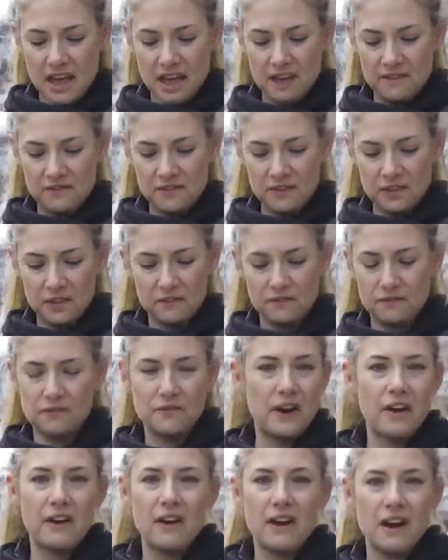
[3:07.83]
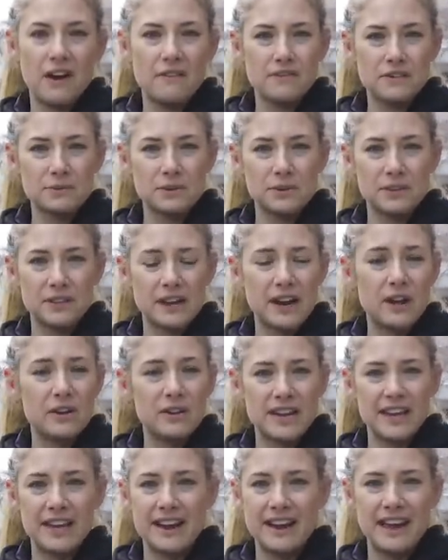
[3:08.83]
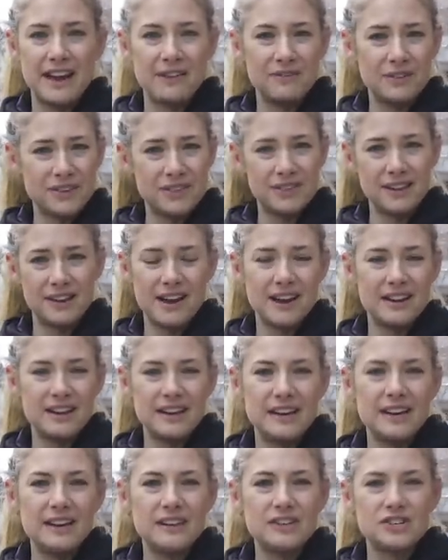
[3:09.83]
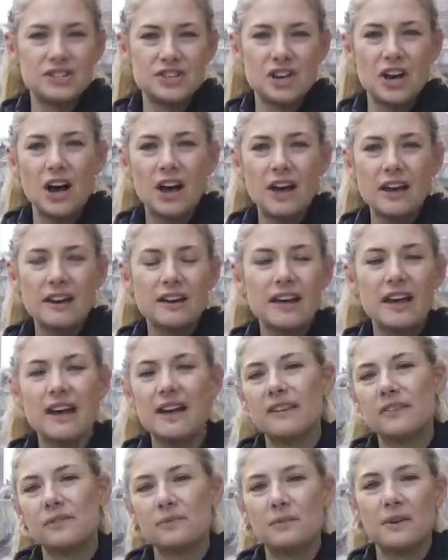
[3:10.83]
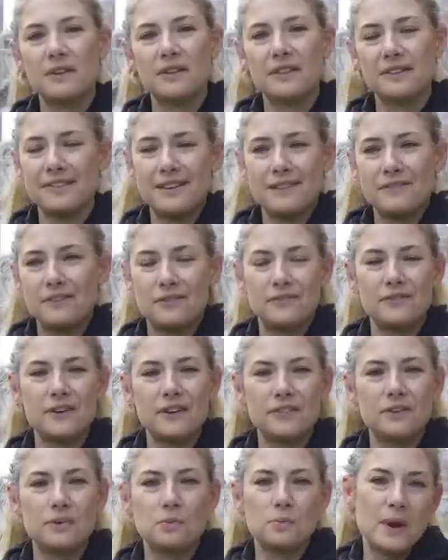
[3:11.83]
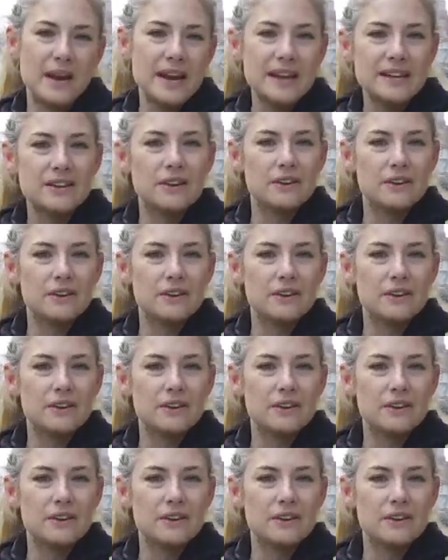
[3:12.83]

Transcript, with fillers: and feel very comfortable that I'll get everything I need shot, as well as never feel the weight